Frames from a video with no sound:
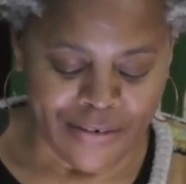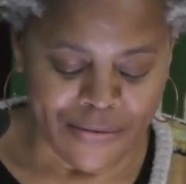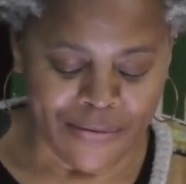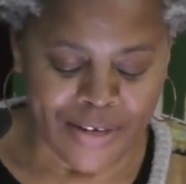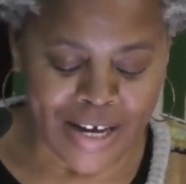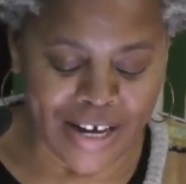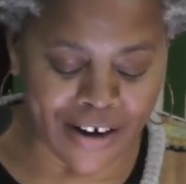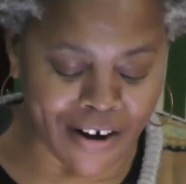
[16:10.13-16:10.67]

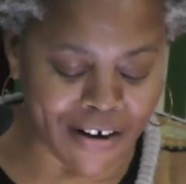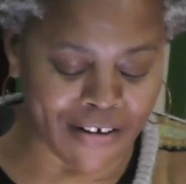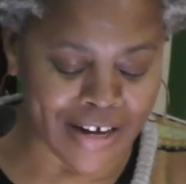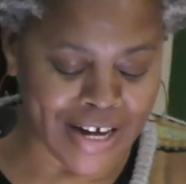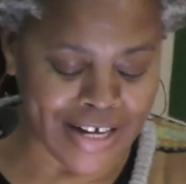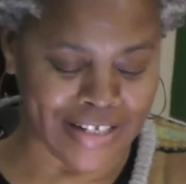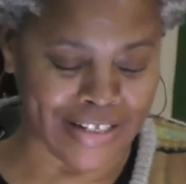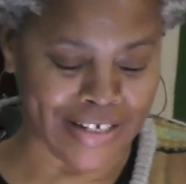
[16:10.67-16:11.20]
We had all
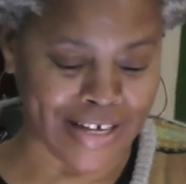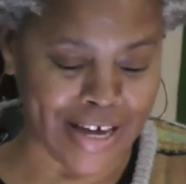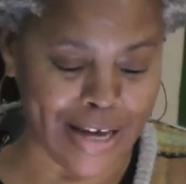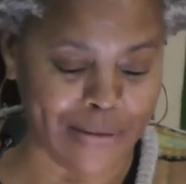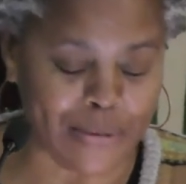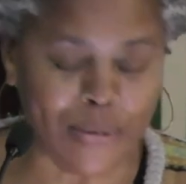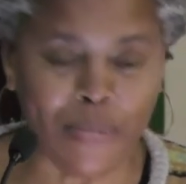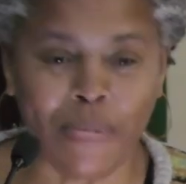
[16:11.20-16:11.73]
kinds of
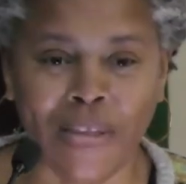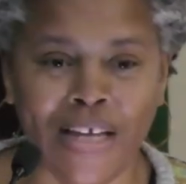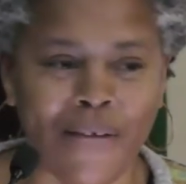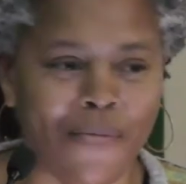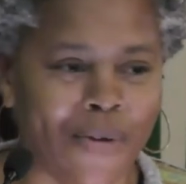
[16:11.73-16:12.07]
games we played.